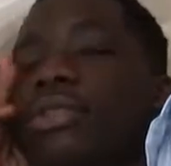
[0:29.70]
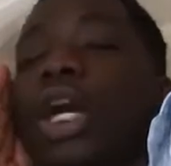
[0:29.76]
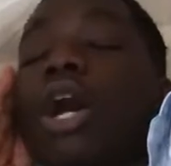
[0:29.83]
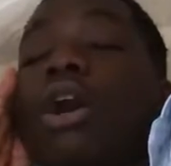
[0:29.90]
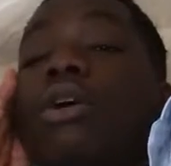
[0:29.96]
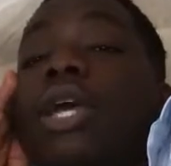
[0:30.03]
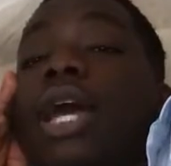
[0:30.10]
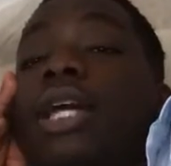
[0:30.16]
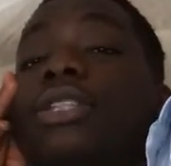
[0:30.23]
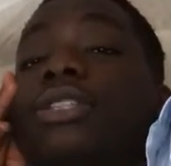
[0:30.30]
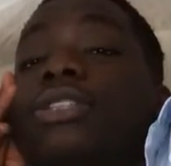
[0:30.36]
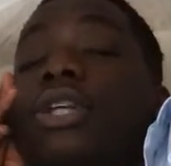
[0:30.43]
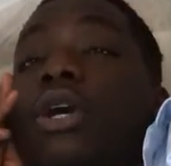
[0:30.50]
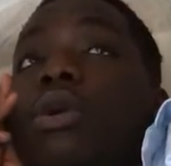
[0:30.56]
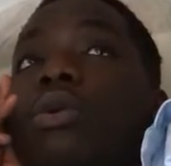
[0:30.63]
Oh, yeah,
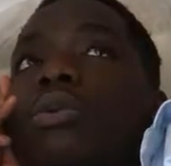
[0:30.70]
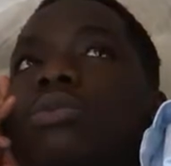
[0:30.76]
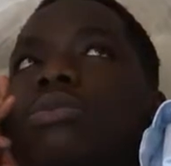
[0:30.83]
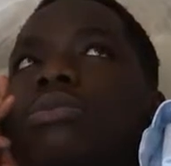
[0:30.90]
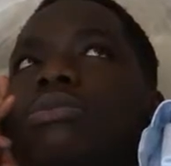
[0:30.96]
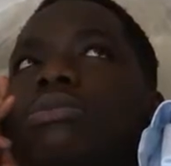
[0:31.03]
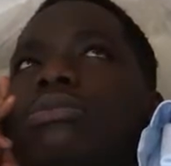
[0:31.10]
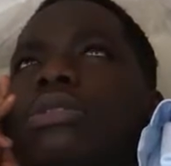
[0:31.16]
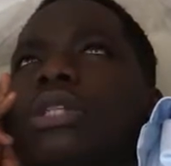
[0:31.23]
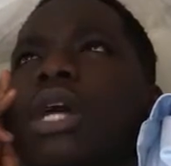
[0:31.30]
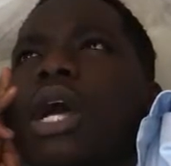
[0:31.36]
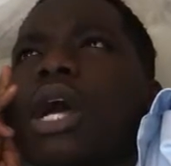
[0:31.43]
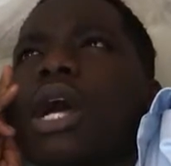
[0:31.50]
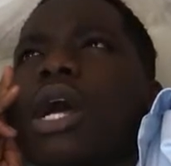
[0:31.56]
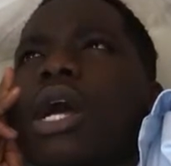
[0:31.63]
so
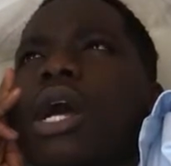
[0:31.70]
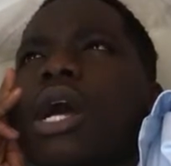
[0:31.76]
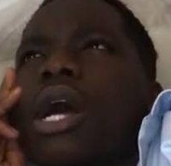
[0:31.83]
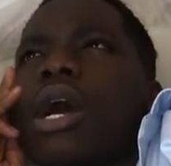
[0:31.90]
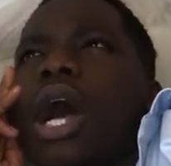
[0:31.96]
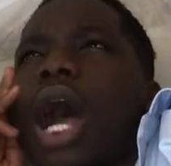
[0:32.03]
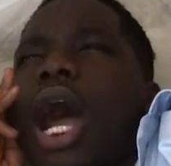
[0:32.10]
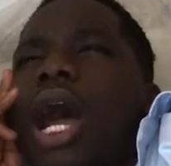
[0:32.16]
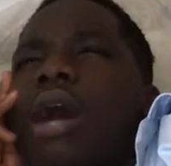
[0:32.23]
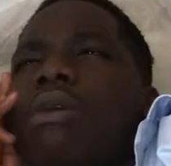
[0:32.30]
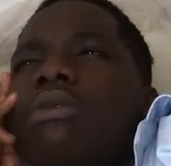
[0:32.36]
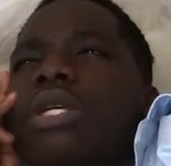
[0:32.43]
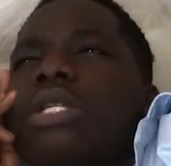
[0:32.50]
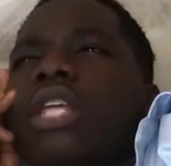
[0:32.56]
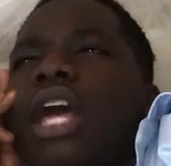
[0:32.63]
how
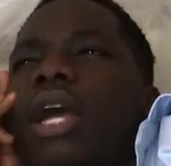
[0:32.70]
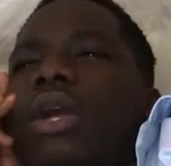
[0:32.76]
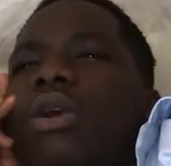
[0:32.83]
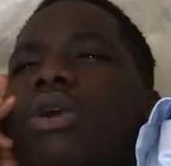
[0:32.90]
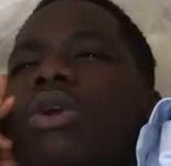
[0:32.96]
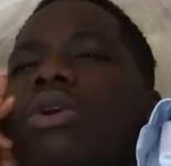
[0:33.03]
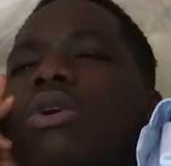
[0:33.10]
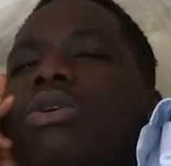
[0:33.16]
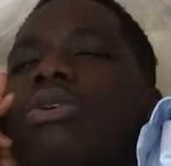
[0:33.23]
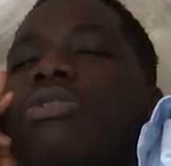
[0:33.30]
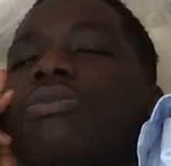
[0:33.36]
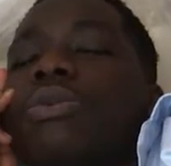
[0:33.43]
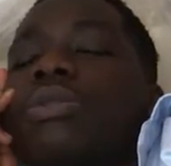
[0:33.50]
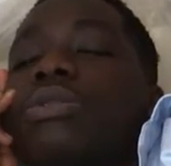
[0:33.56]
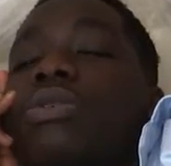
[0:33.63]
is that girl you've
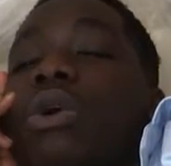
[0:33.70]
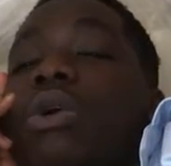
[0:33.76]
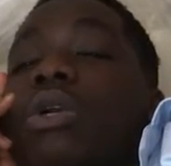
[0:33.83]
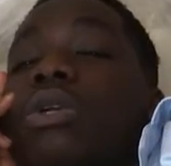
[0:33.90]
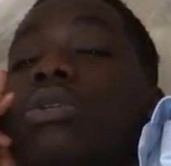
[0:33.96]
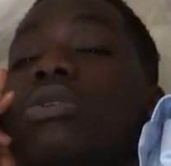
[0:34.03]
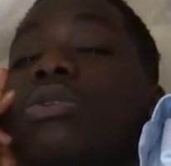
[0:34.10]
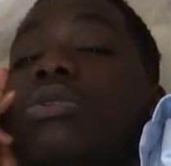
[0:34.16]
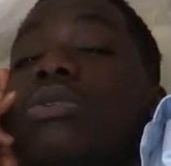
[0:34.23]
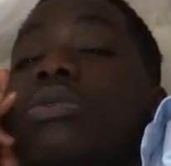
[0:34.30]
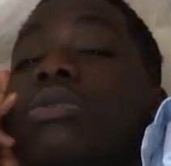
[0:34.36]
been talking to?